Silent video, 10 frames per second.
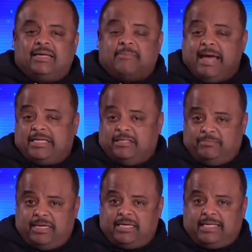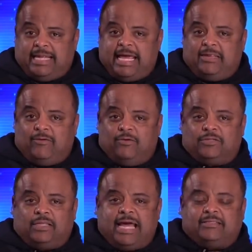Now, imagine being a
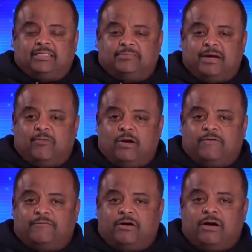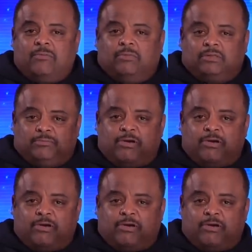landlord to licensed marijuana farm with the